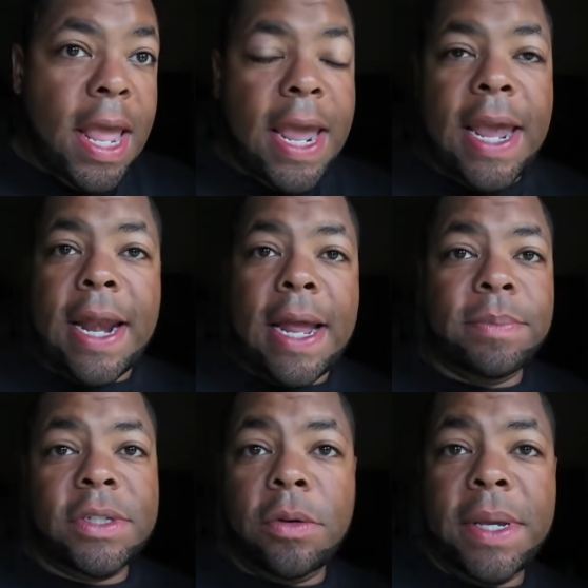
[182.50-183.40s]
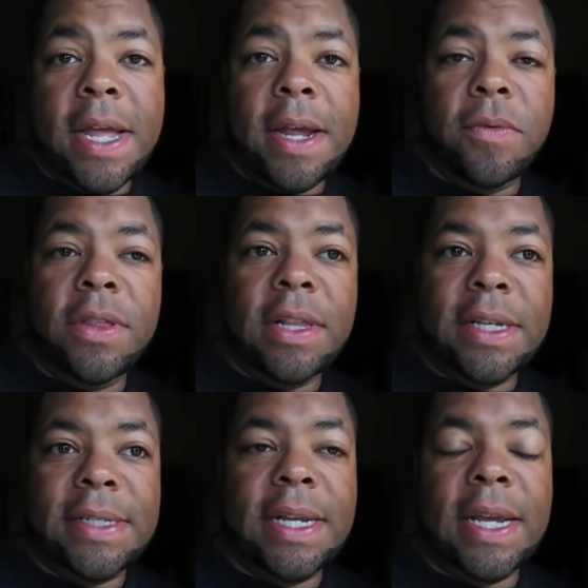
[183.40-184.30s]
And I'm so behind with
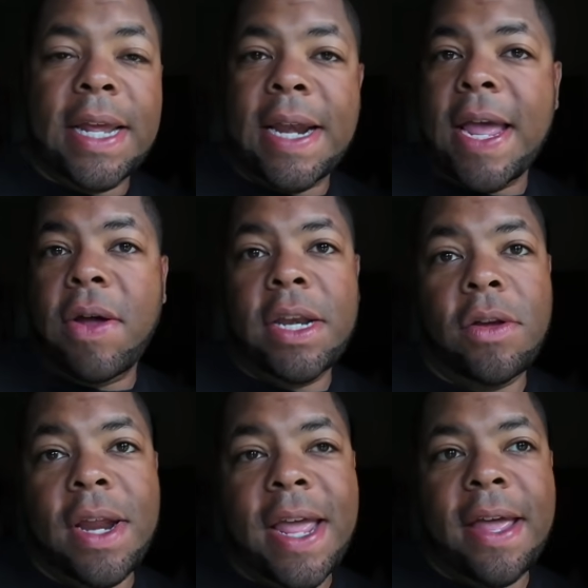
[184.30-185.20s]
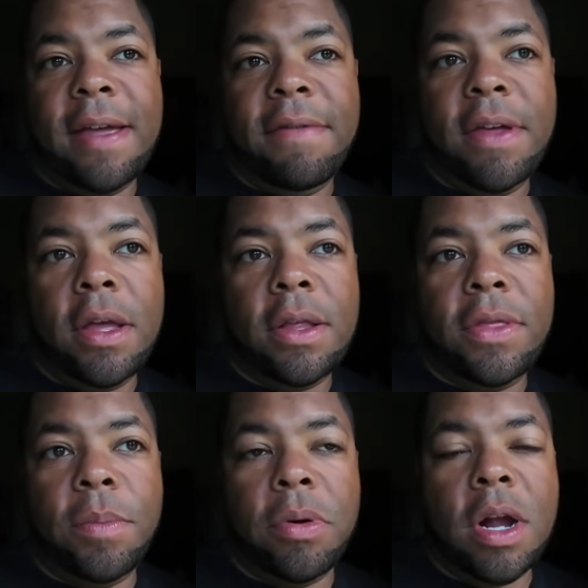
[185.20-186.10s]
listing, and now I don't have
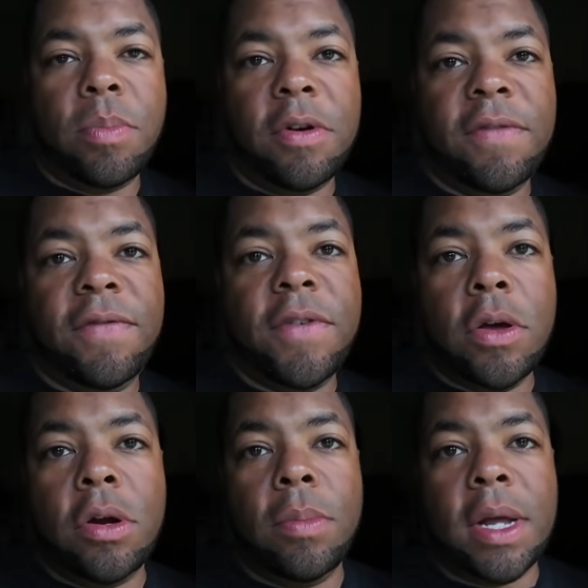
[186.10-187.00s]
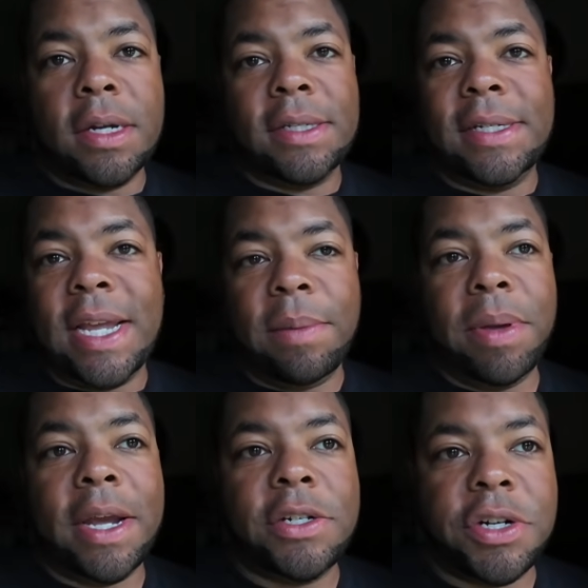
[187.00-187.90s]
the proper photo box to take
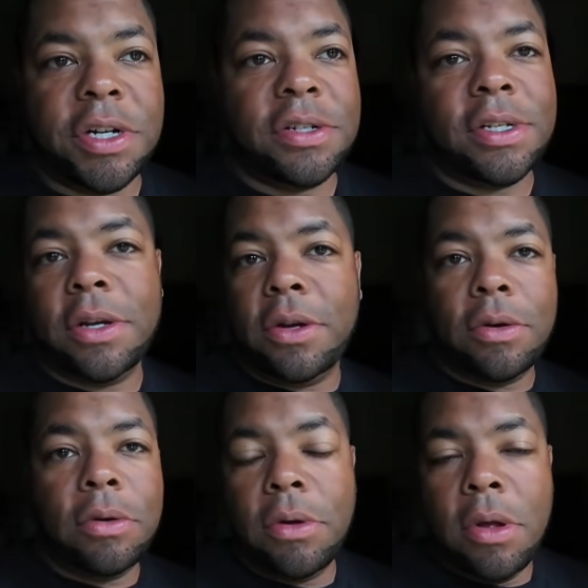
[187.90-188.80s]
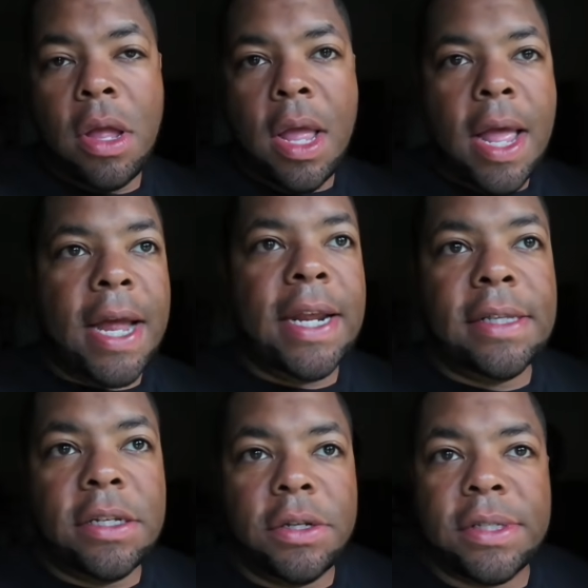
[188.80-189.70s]
pictures, so I
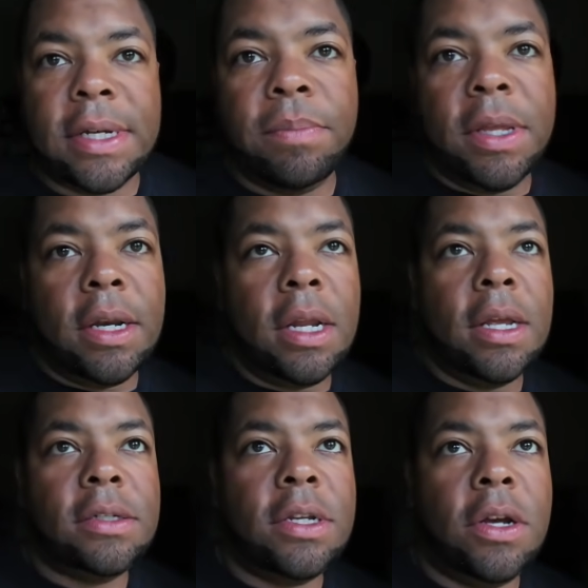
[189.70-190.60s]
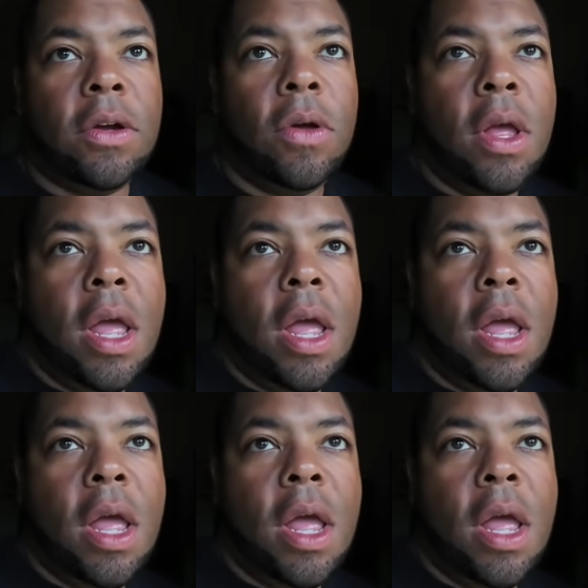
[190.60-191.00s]
need to do something. So